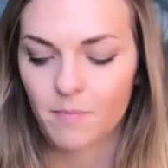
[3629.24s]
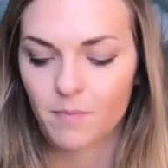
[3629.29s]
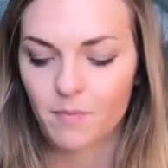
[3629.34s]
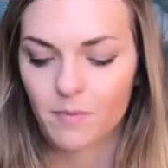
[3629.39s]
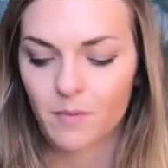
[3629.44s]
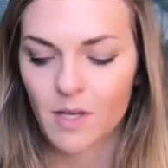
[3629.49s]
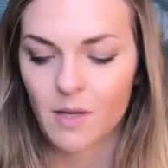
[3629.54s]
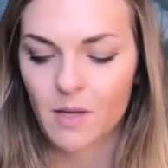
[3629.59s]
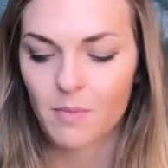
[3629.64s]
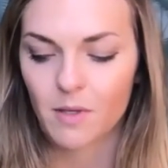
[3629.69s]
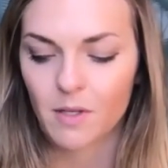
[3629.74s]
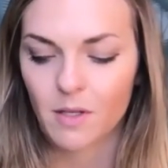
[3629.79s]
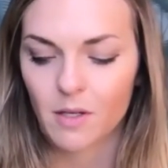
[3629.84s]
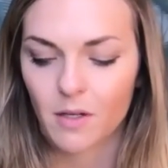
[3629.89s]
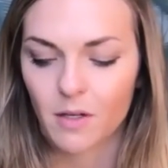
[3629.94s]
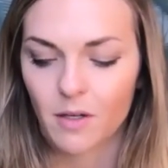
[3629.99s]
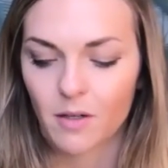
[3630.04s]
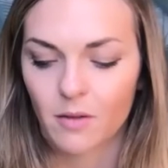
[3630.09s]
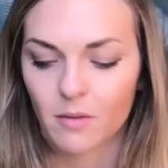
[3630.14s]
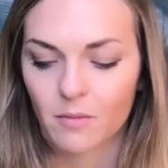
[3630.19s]
keeping
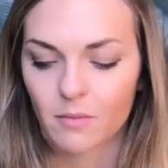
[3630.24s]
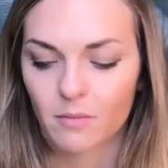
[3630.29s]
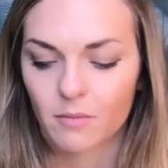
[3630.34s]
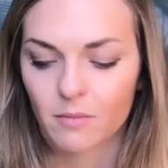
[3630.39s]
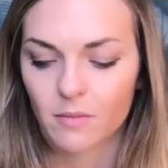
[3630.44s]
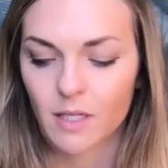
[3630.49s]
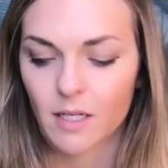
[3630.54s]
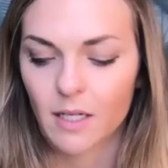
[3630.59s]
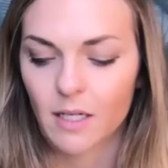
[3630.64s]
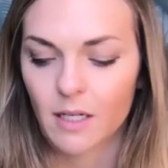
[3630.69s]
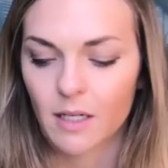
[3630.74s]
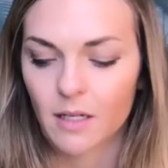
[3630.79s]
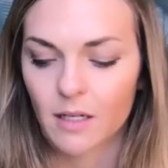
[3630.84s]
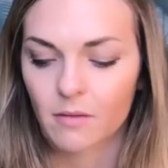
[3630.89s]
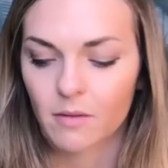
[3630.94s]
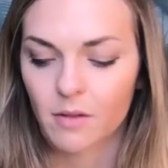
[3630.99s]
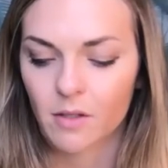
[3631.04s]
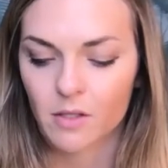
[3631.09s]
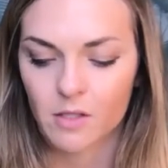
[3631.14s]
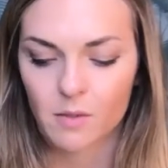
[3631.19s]
your
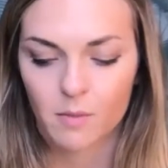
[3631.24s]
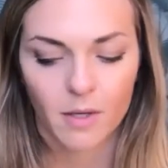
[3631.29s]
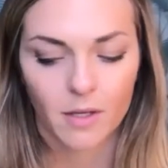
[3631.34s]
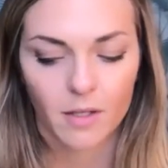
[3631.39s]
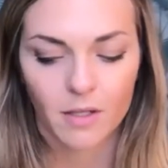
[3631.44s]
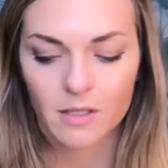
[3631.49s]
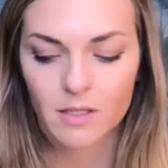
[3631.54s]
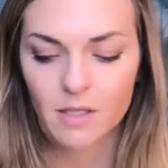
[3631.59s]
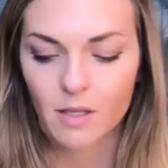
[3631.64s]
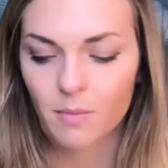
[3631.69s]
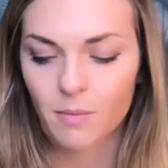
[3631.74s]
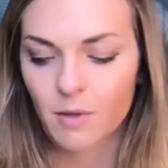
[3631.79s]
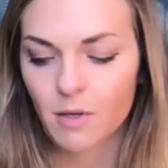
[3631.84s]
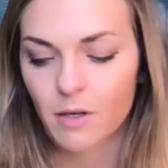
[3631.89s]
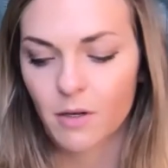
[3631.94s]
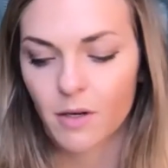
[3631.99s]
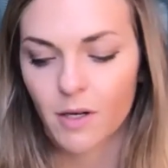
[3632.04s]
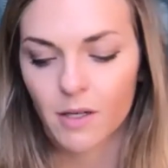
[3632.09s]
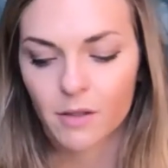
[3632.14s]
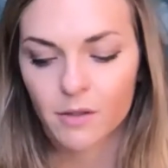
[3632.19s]
spirits up and
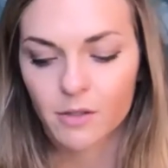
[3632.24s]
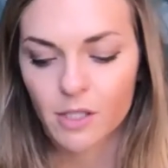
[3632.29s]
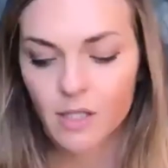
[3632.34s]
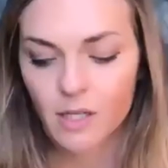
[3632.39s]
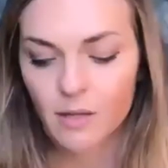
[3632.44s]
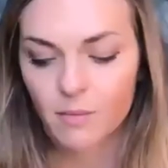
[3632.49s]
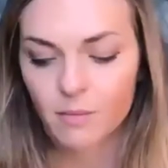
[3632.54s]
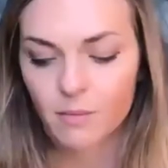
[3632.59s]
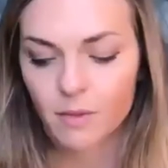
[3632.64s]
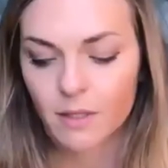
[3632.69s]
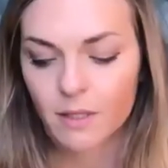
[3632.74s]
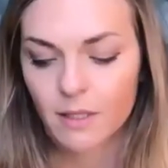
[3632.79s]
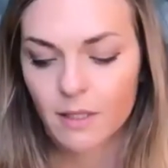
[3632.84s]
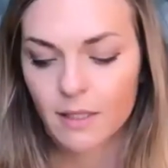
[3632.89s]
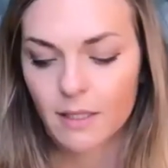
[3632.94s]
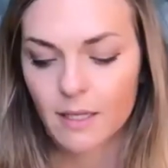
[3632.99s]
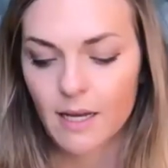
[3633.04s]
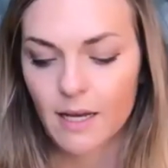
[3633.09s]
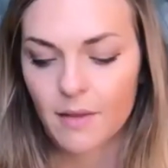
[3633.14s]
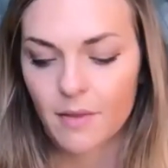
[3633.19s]
your energy up.
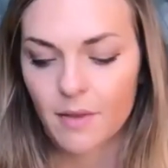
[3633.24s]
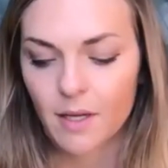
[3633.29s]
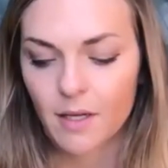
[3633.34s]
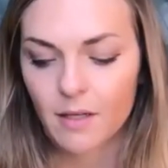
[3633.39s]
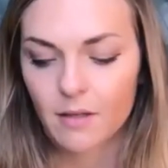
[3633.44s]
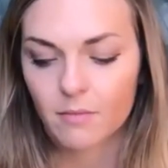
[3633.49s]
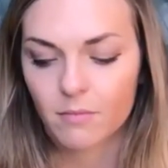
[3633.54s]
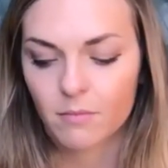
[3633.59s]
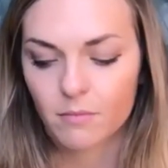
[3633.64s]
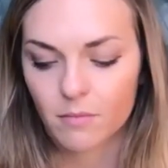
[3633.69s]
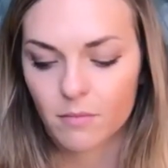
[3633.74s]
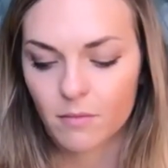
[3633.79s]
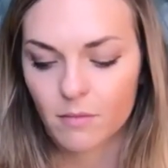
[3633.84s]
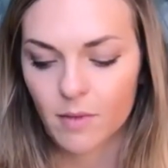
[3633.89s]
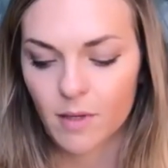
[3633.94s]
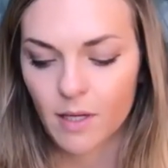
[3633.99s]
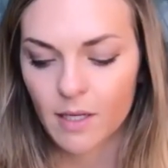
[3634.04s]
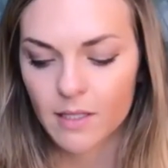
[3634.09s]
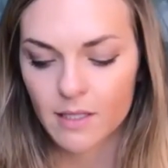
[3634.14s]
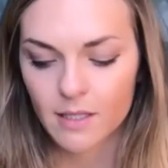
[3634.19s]
And then,
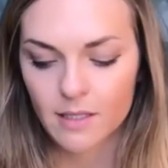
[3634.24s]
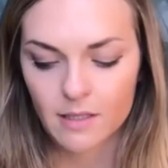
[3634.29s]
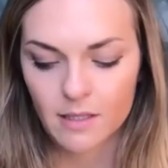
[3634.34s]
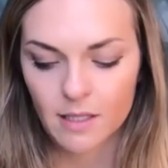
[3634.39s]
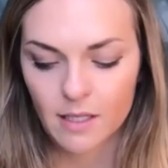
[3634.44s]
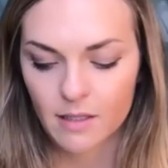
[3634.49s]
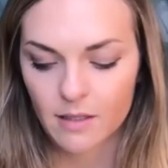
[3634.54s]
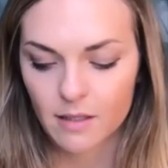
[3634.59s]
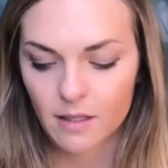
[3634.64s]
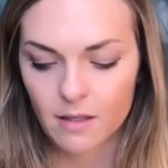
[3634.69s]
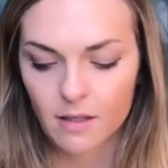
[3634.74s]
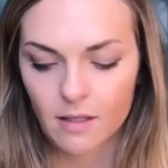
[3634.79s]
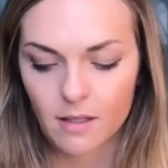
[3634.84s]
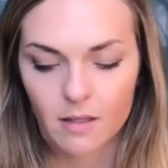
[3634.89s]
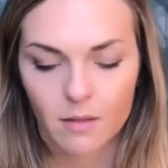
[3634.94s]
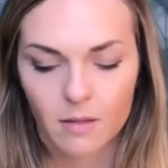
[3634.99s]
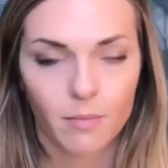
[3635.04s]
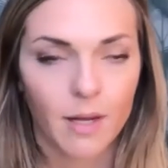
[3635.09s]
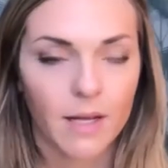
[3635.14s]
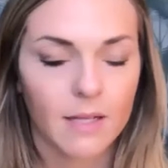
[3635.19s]
as I said, I think
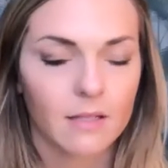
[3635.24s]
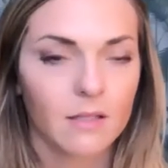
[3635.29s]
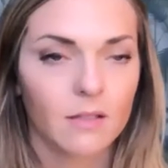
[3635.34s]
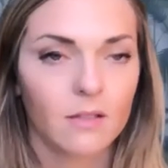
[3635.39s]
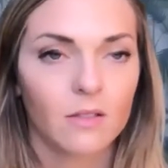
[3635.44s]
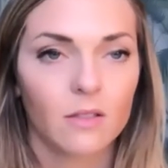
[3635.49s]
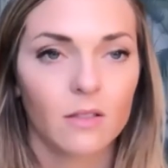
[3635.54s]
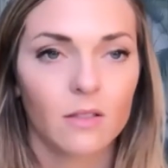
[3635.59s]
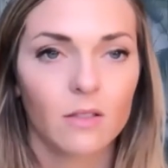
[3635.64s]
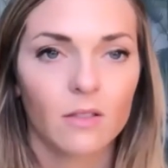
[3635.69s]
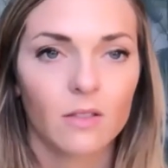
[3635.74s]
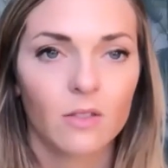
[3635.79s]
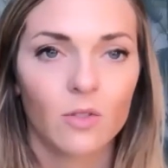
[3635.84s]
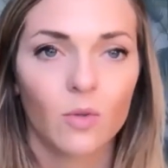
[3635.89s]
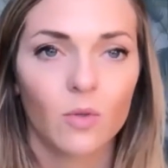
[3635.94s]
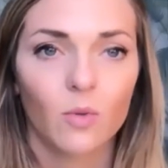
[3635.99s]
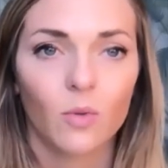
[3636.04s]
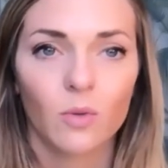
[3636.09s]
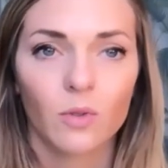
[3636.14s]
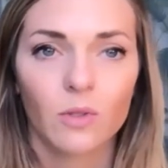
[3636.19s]
the best
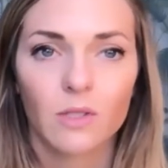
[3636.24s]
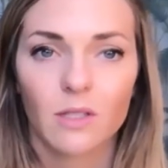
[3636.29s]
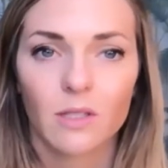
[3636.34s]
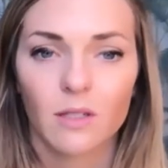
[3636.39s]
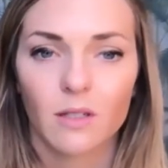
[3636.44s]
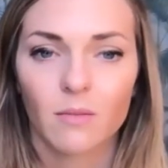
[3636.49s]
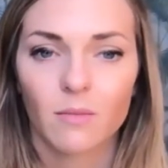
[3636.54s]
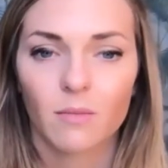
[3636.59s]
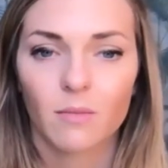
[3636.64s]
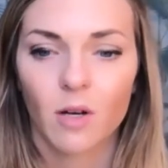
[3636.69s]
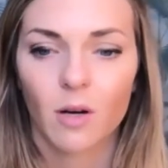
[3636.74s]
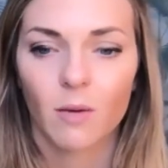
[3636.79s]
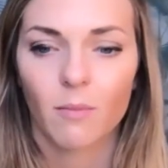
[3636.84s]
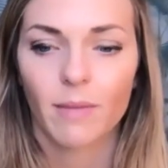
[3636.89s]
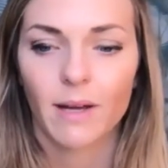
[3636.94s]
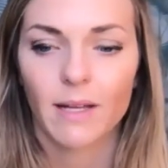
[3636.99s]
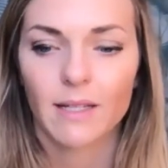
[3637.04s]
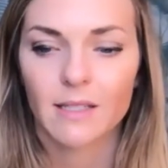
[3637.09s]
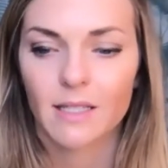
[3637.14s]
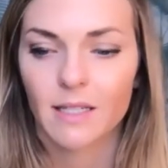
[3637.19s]
tool to
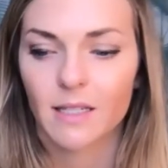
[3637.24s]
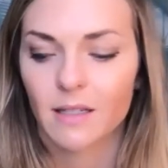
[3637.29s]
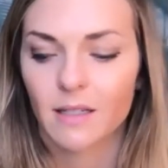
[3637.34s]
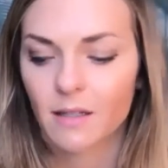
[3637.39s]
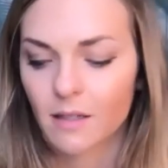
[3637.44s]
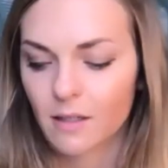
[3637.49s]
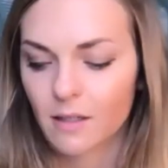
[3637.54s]
combating